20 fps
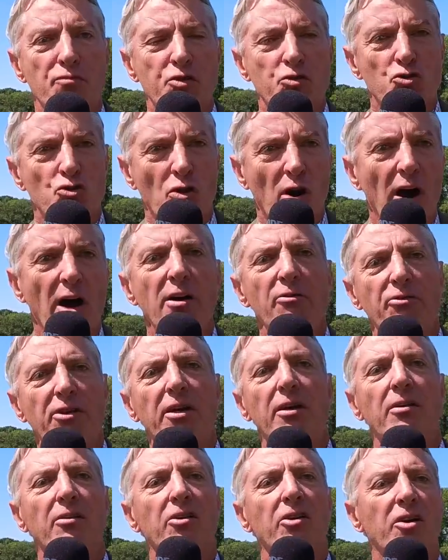
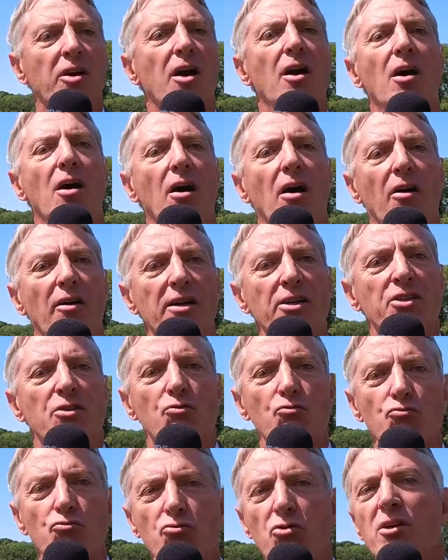driving the car is a
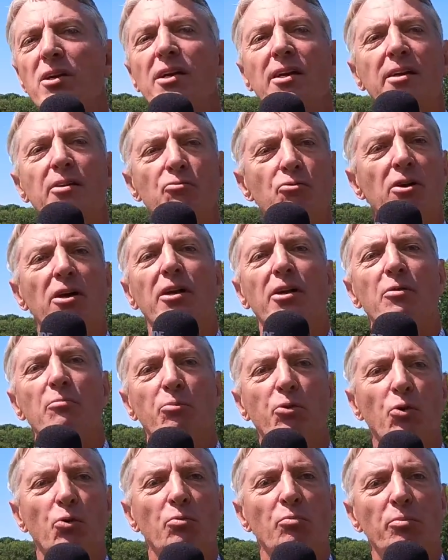really, really
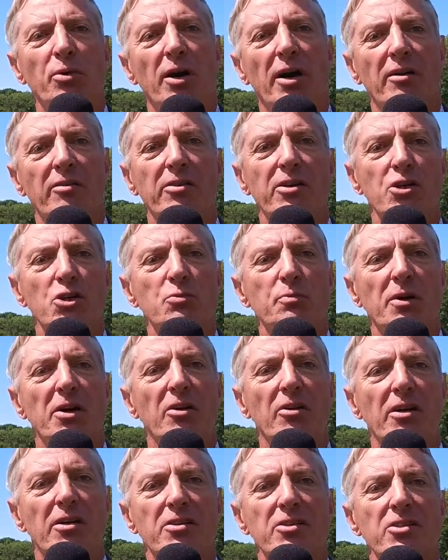important part of the
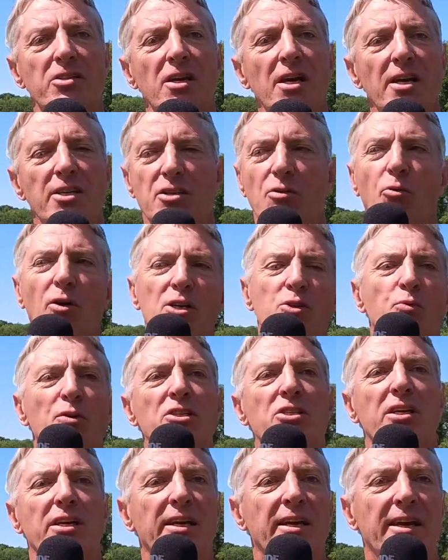experience. So whilst
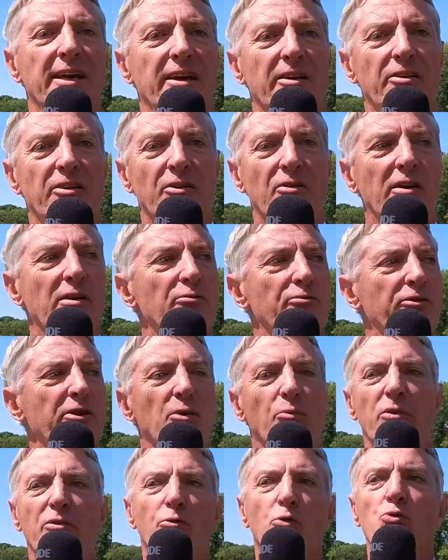we're sitting here in a great
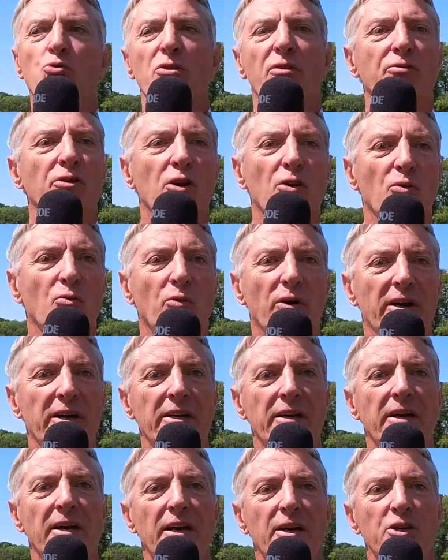field, we've all driven a long
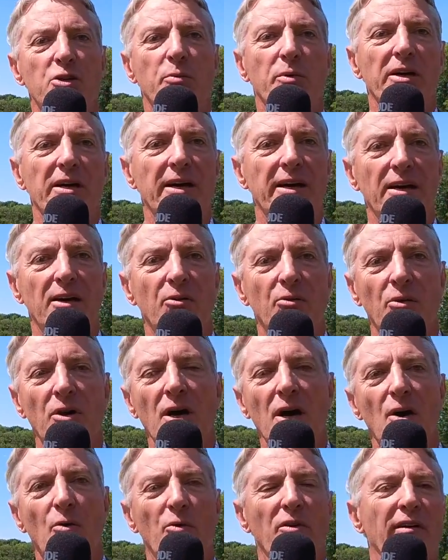way to be here.
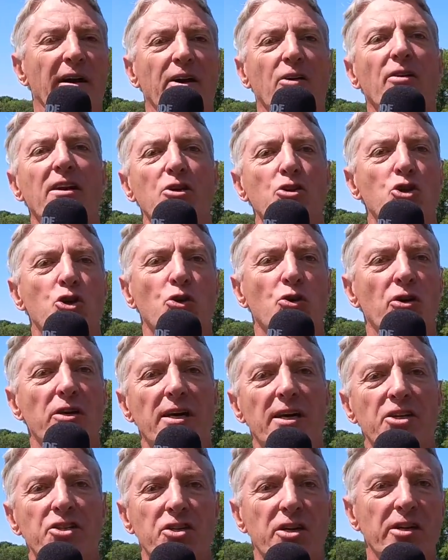We've had a great tour
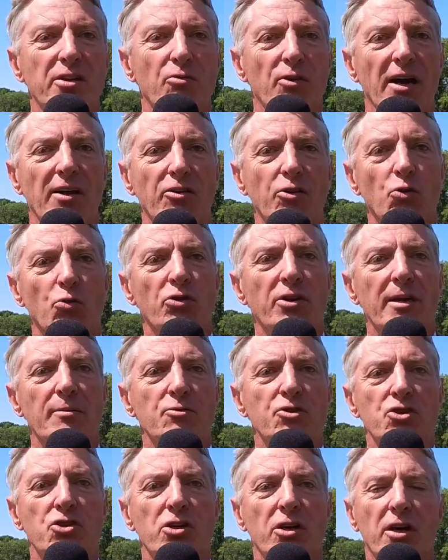yesterday around the
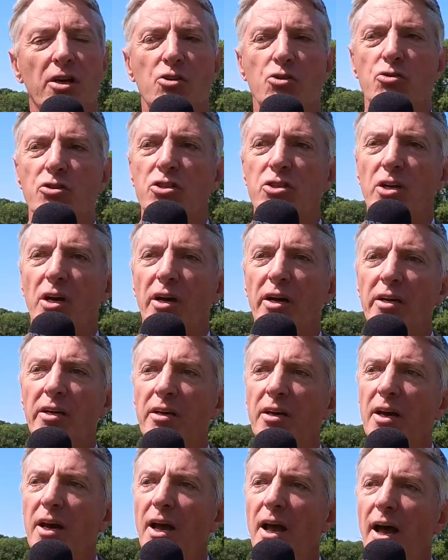Northamptonshire countryside.
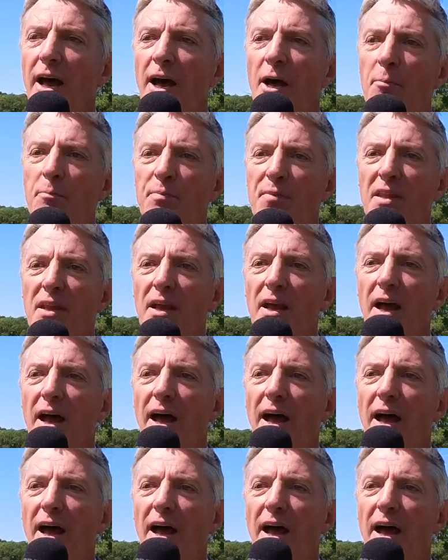And